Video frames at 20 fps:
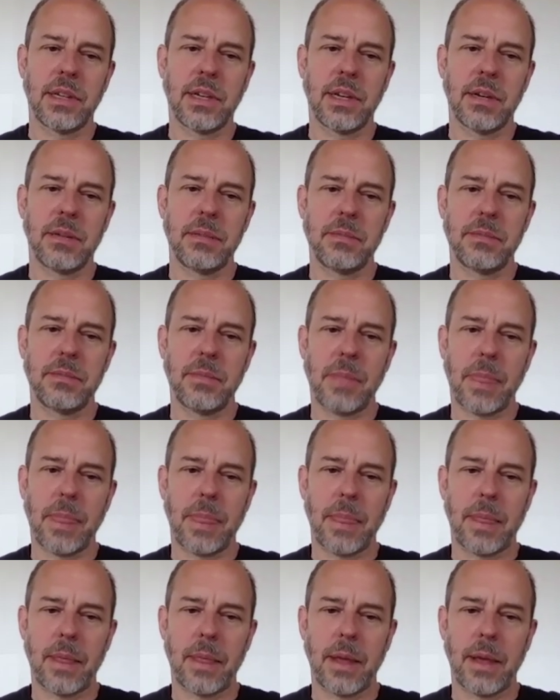
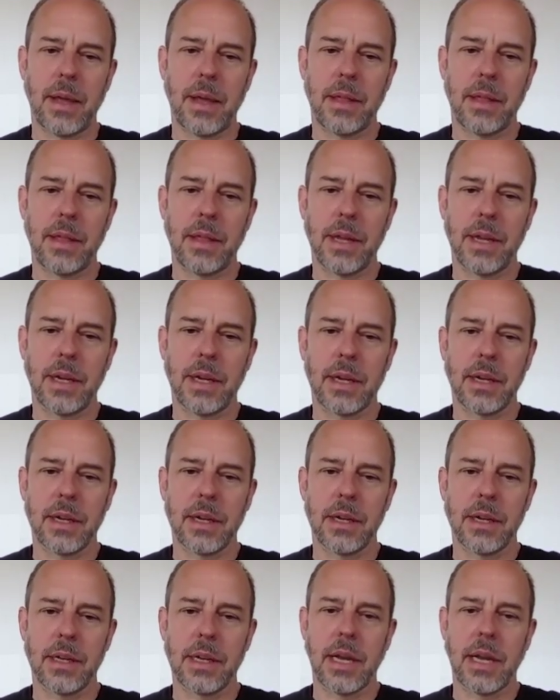I think,
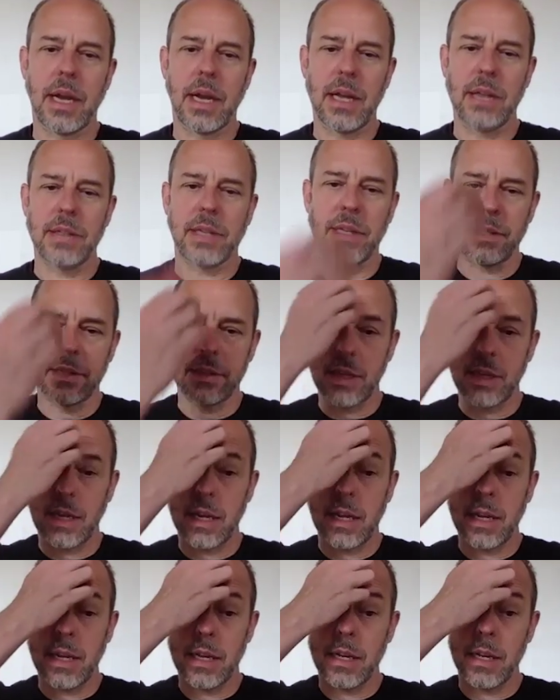as I
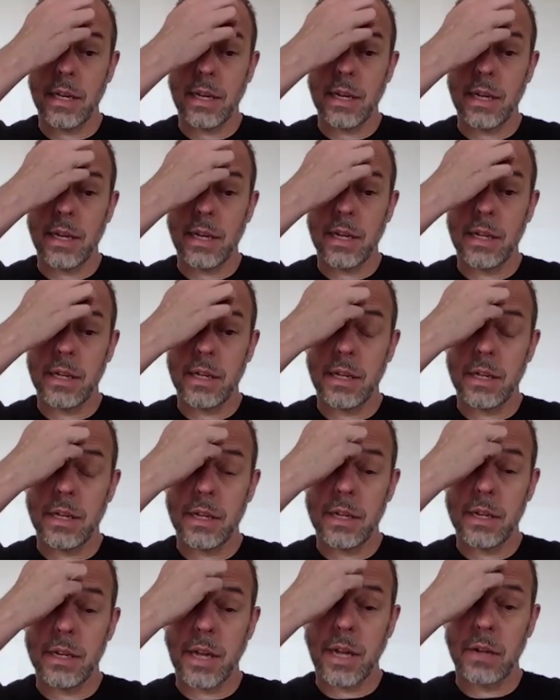say,
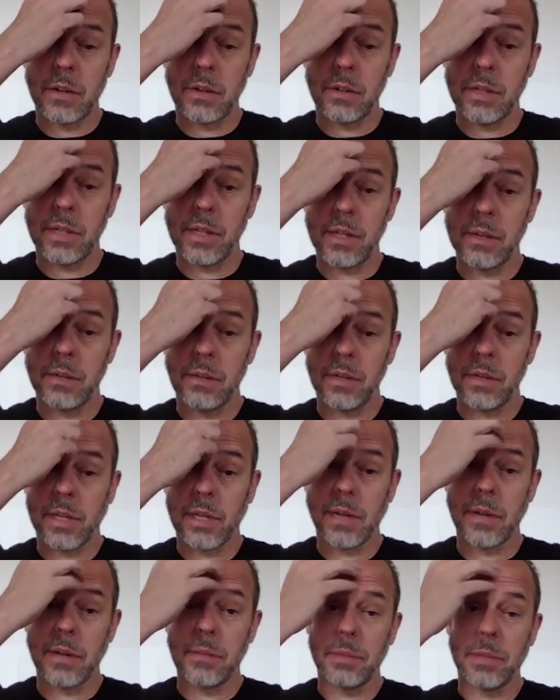not only will the
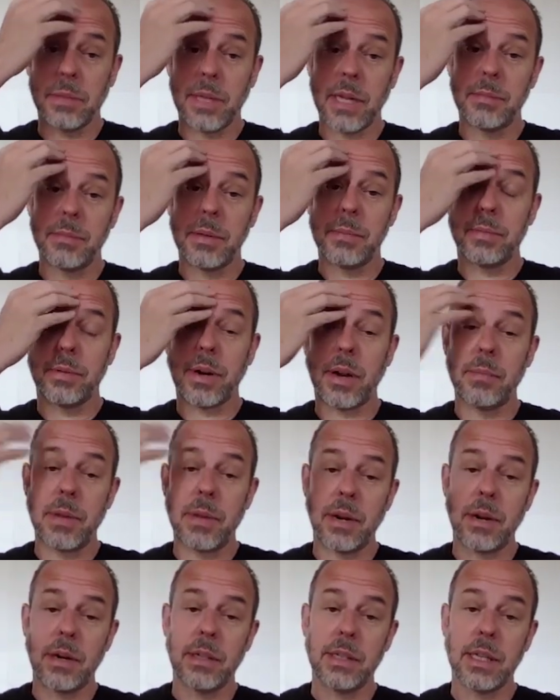coming plague be
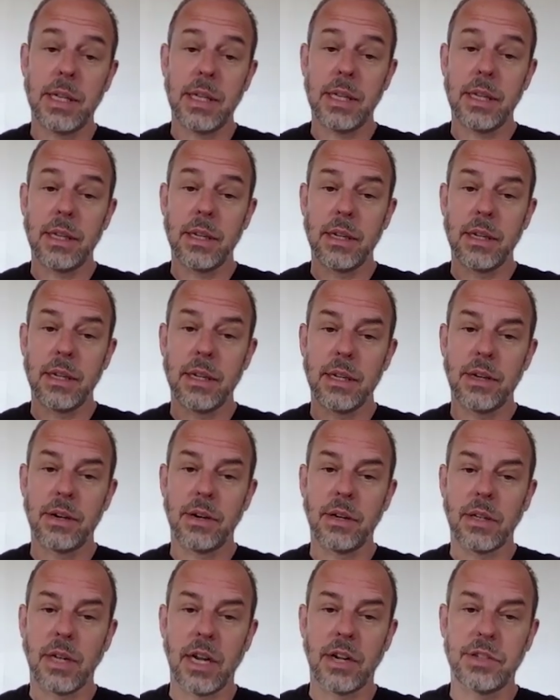primarily
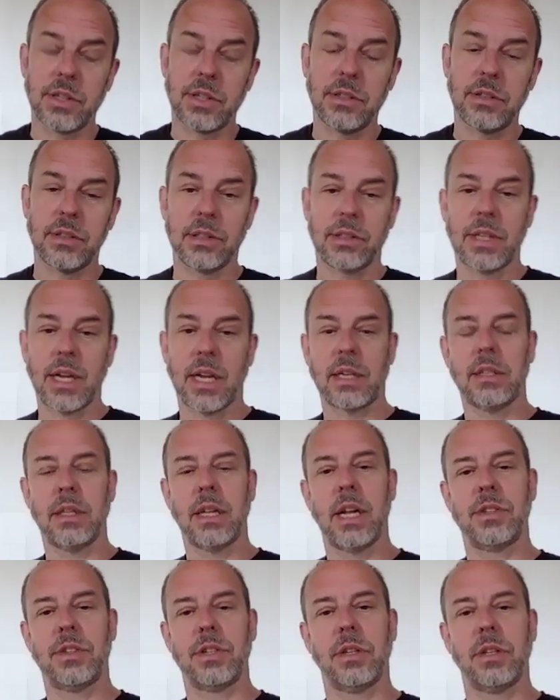neurological and
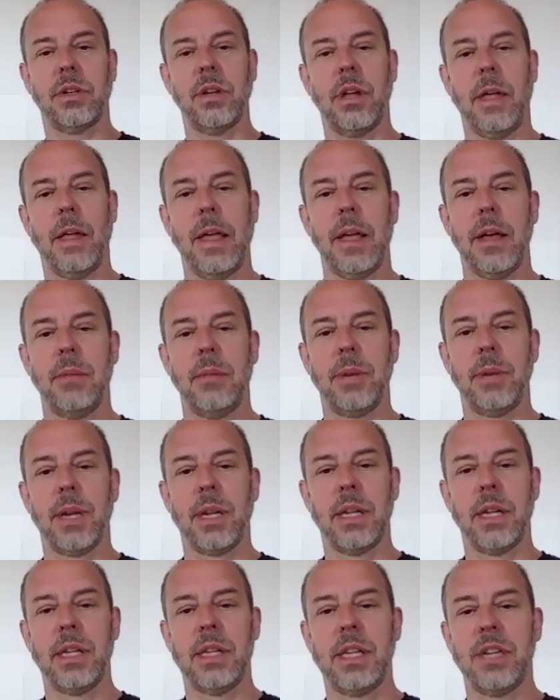psychological, but in
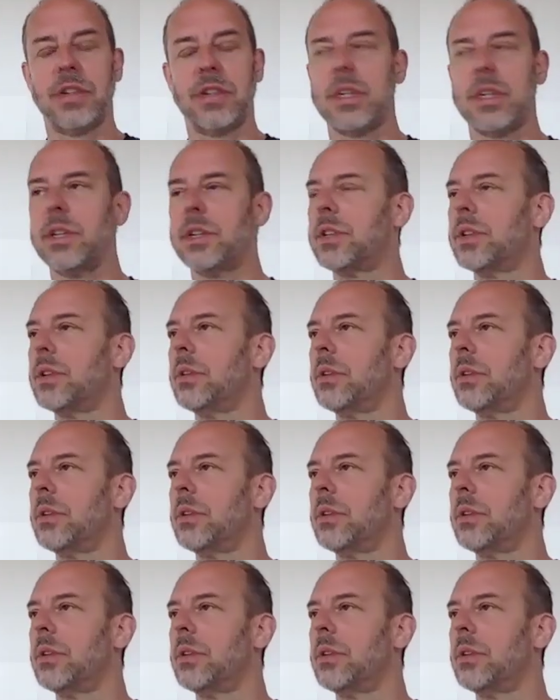addition to